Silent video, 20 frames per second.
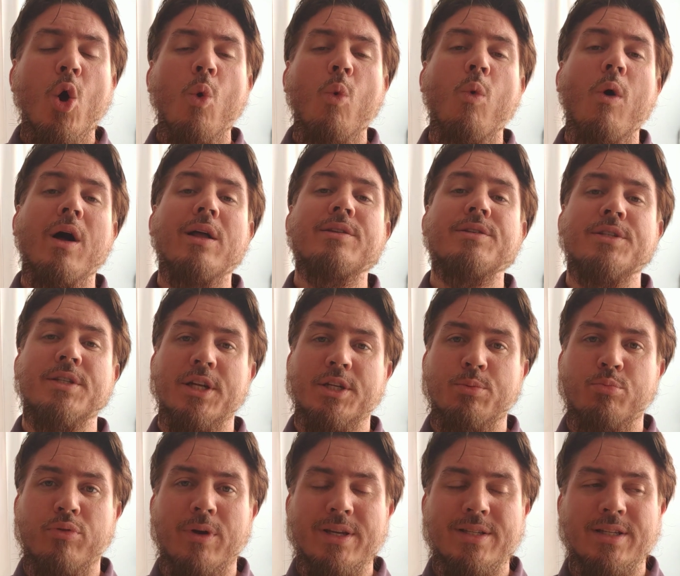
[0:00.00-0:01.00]
One
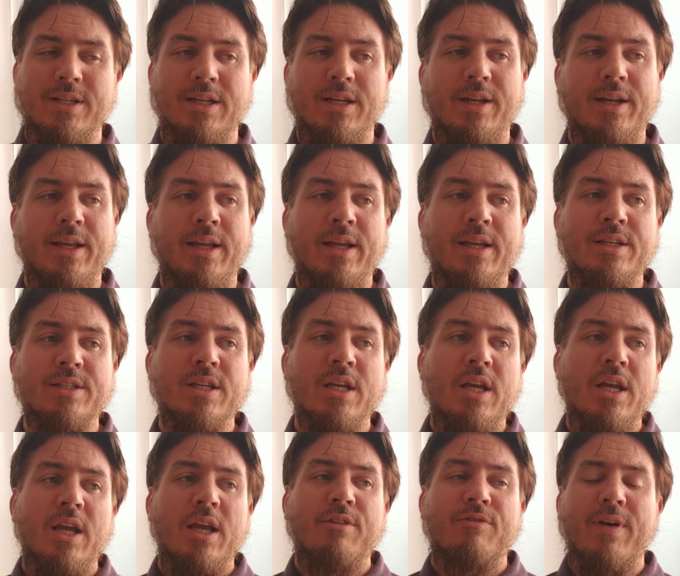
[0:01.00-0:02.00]
such precedent is,
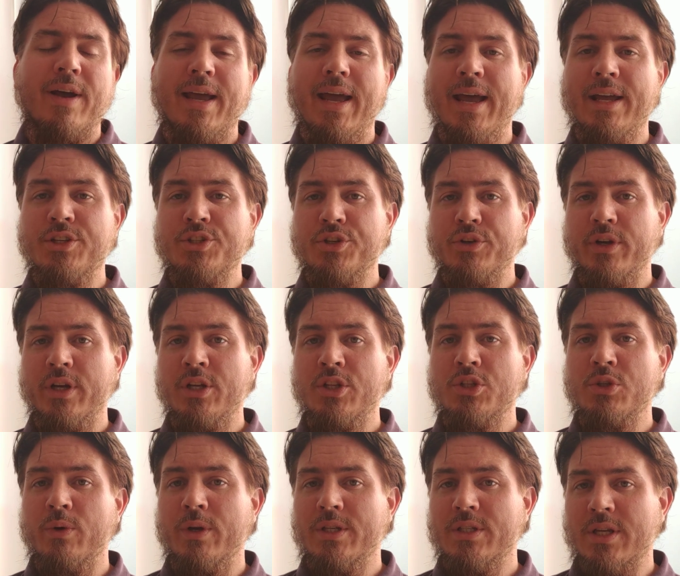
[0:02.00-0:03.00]
if I enter
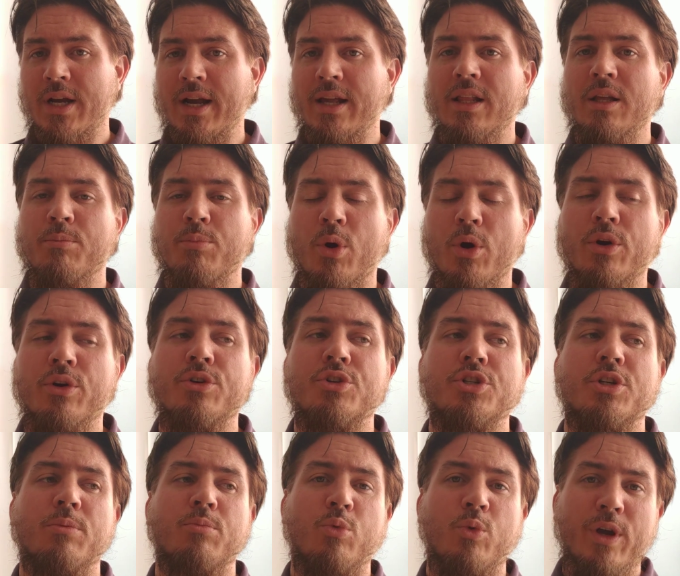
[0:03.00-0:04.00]
into a silent
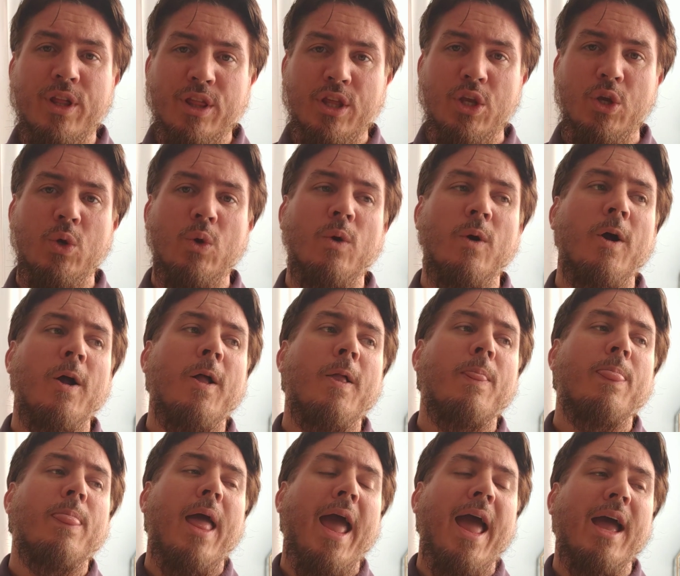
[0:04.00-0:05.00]
partnership with you,
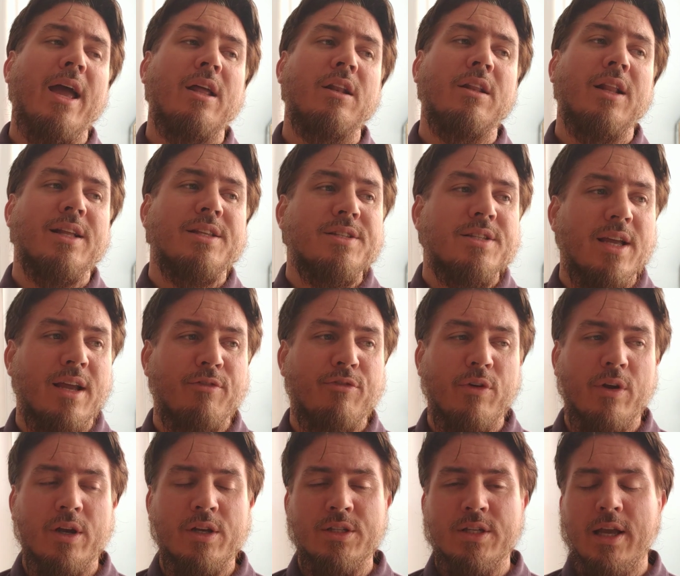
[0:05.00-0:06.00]
and let's say,
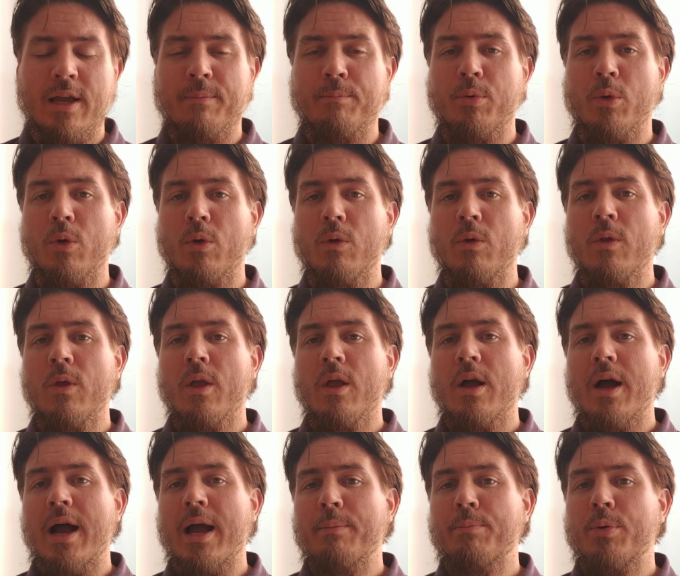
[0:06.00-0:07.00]
for example,
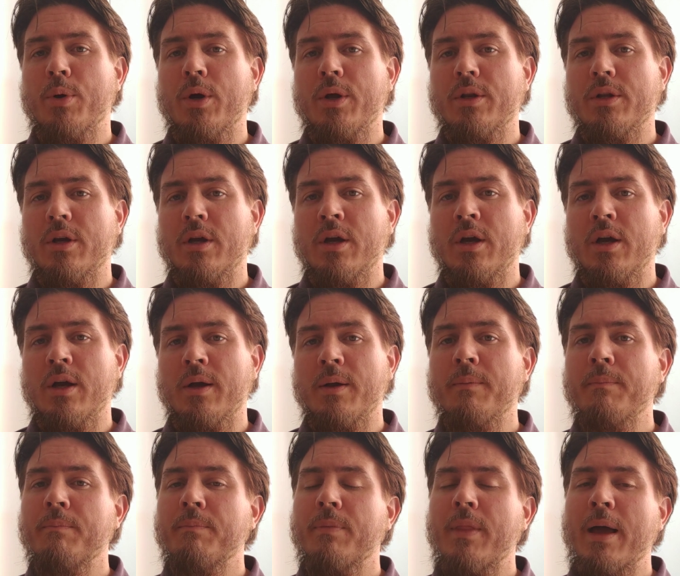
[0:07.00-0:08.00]
I put,
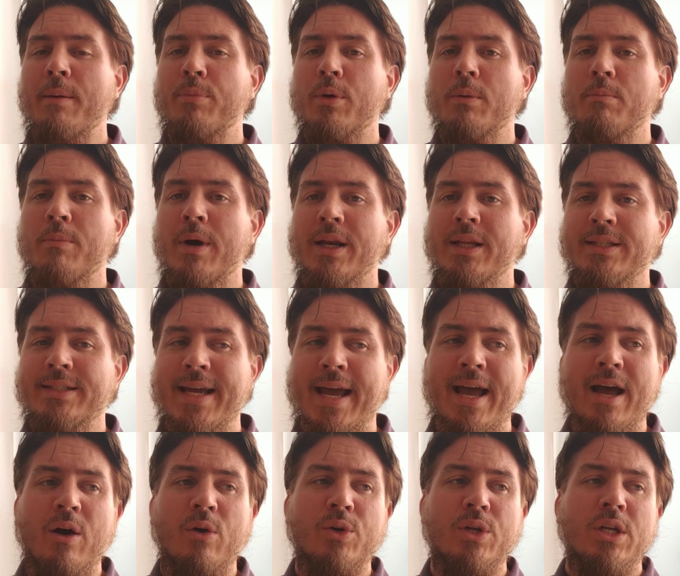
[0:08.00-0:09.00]
um, I put money
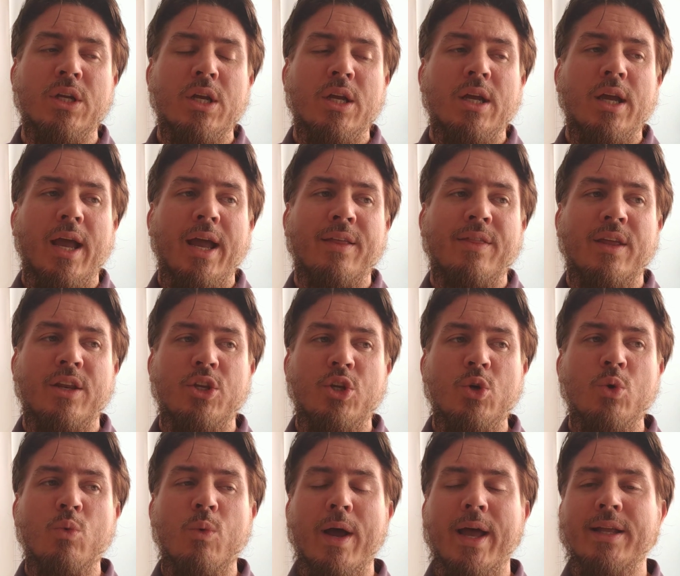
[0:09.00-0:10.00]
down, and then
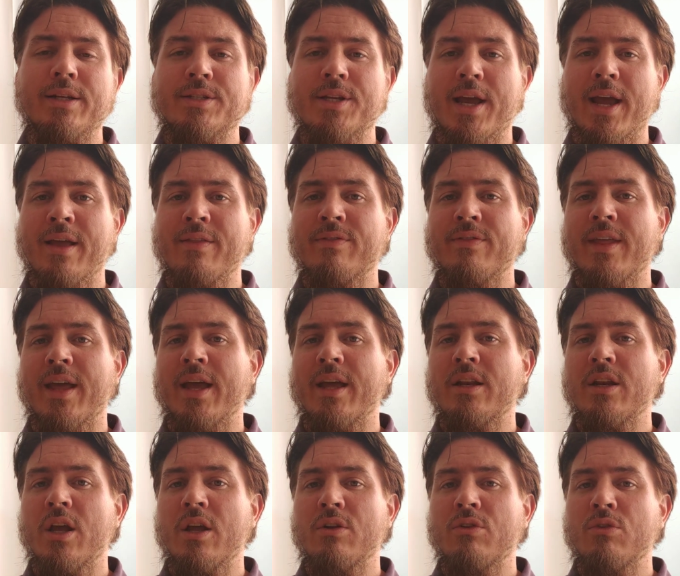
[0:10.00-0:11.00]
you went and
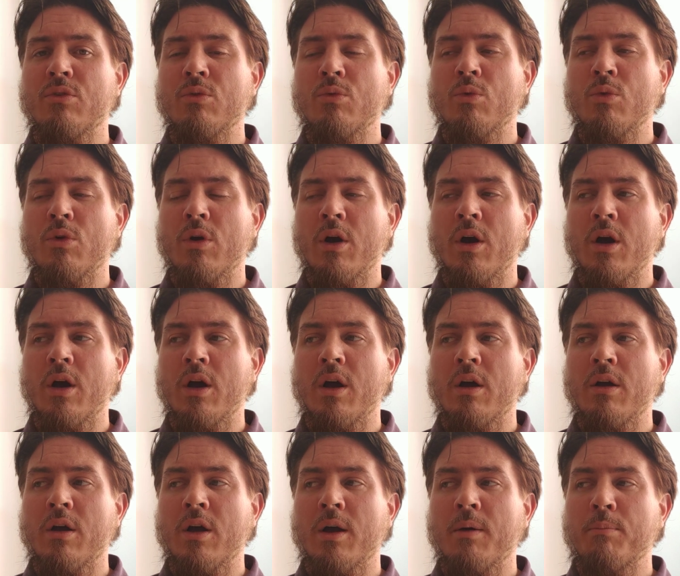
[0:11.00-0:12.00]
then uh,
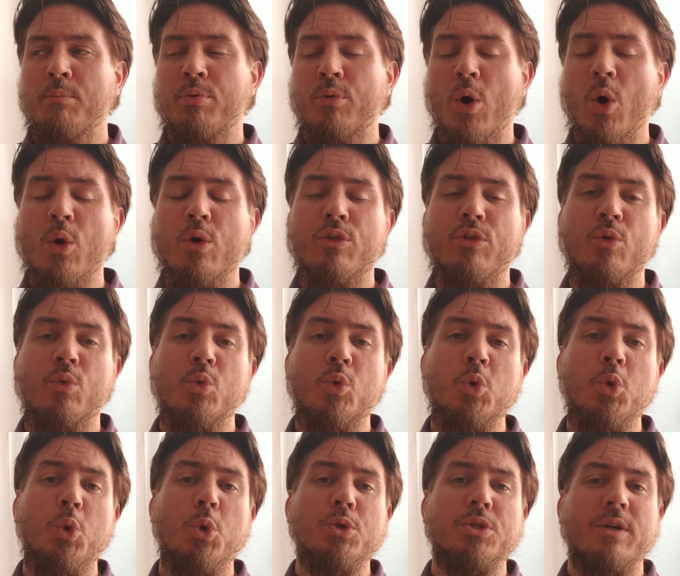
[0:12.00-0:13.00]
uh, broke the
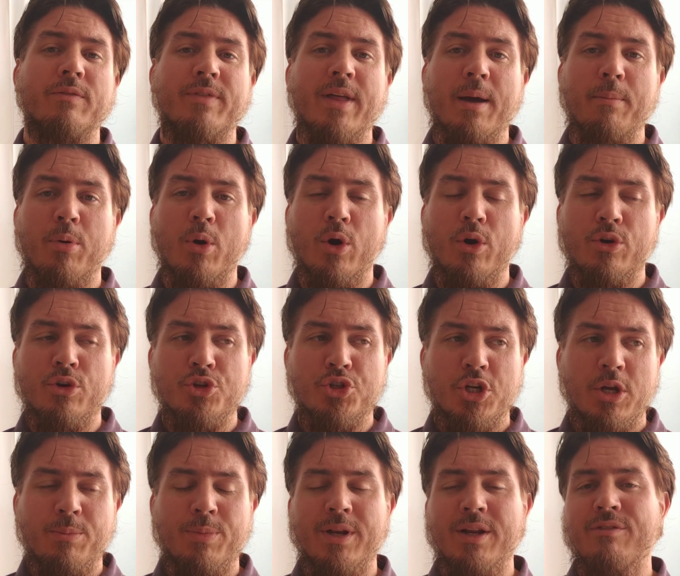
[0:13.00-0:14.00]
rules of that
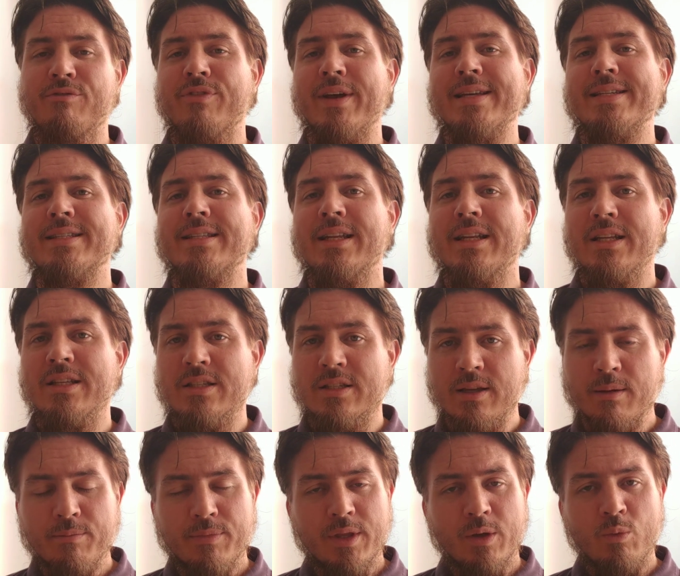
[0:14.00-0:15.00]
partnership and invested in
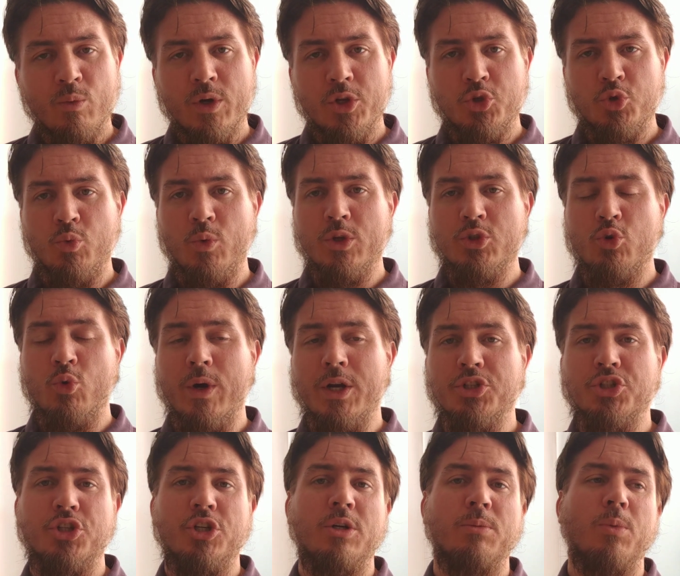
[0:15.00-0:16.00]
something which was
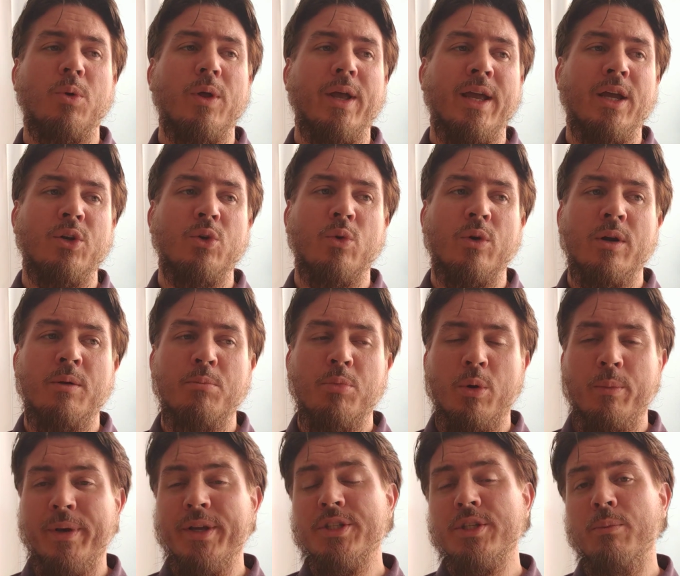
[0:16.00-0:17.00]
questionable and or
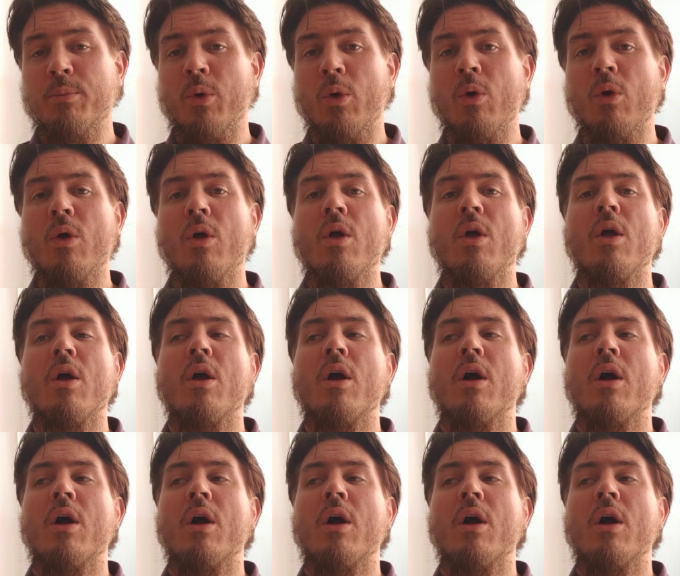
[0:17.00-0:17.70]
impermissible,